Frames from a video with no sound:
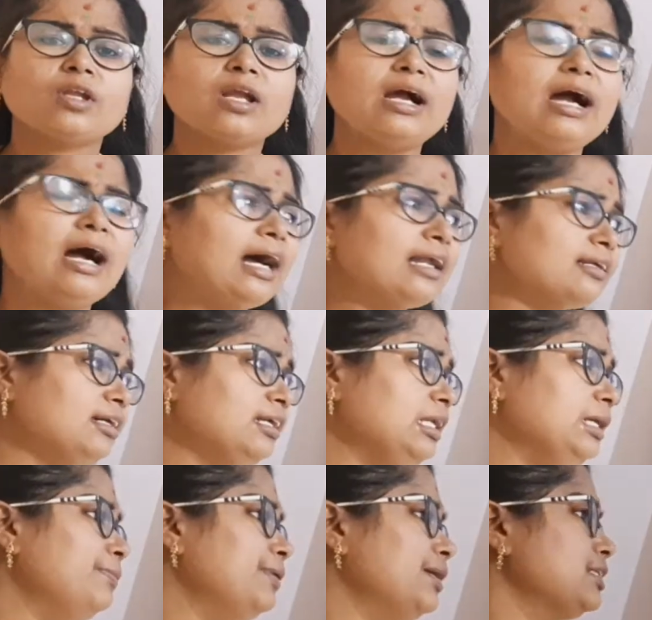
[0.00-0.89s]

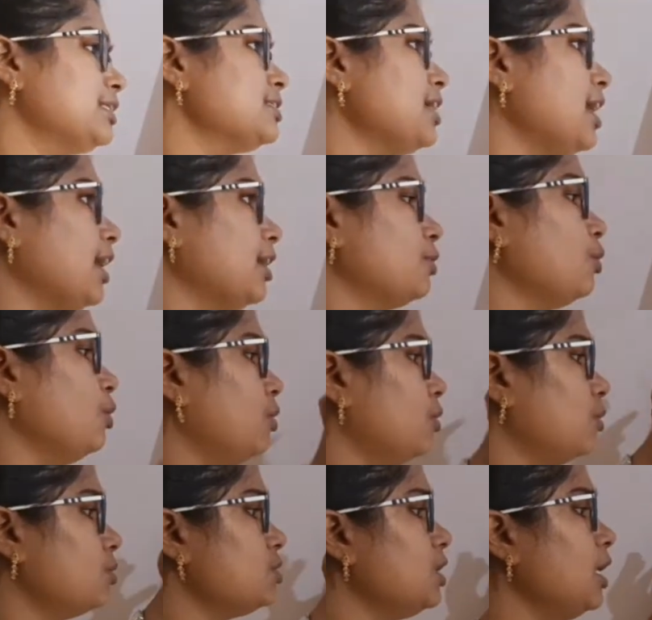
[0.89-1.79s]
Alkali bases are
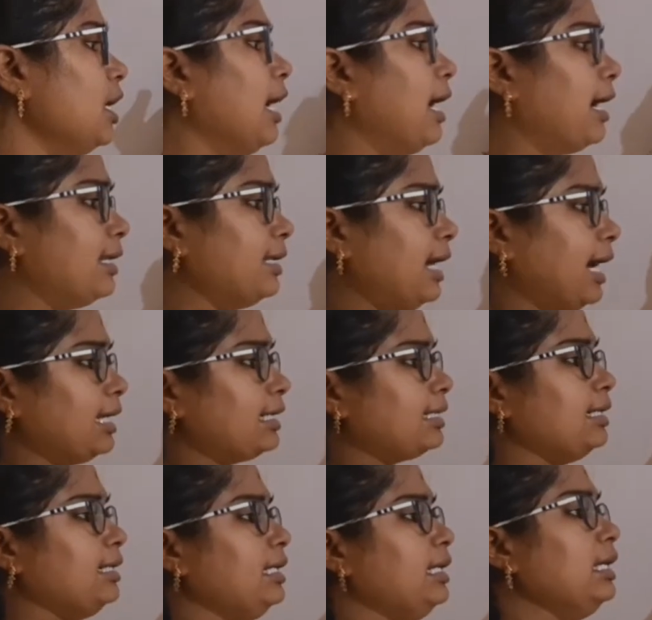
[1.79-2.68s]
those, an
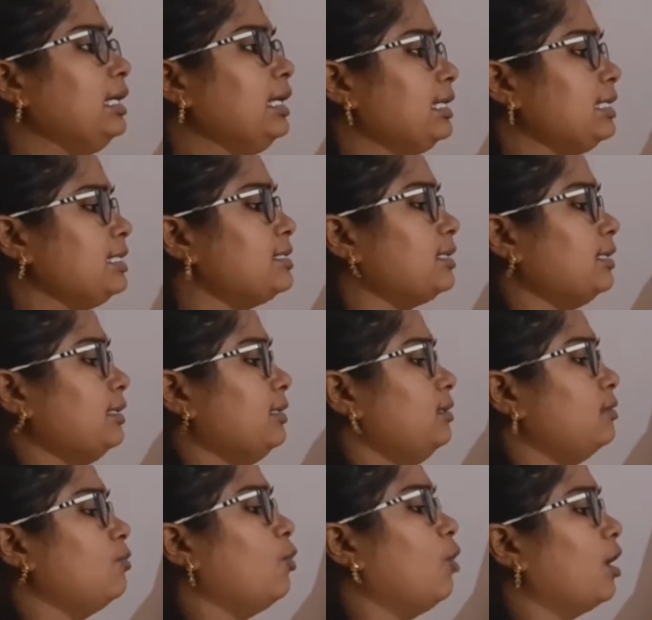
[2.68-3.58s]
alkali is
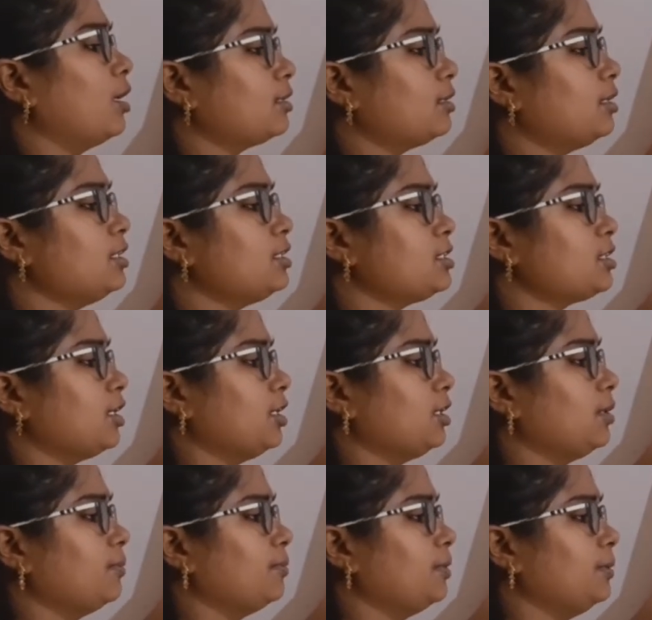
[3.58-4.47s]
an water
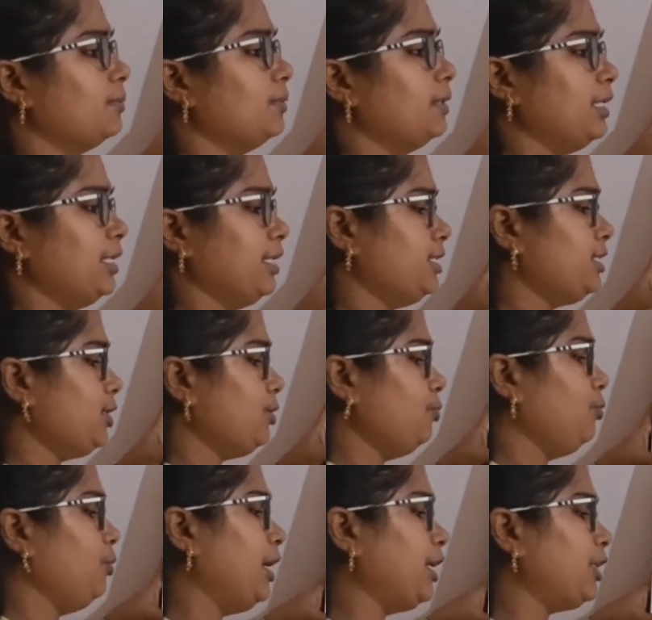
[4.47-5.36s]
soluble base in
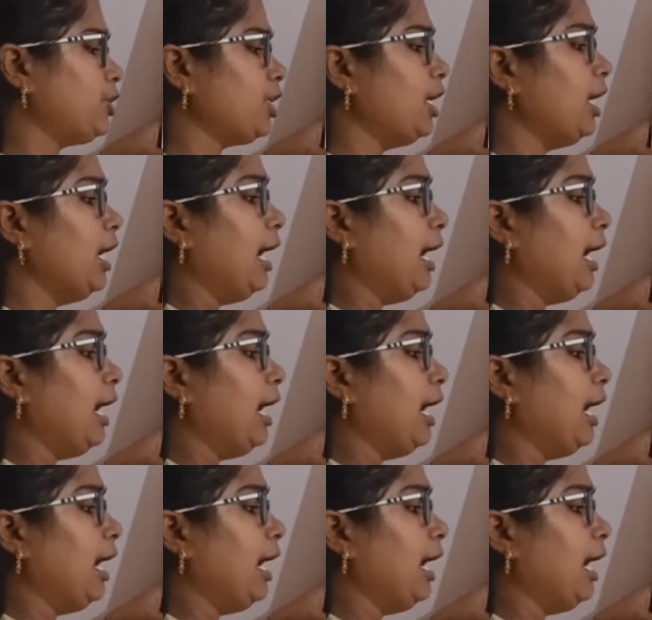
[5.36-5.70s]
which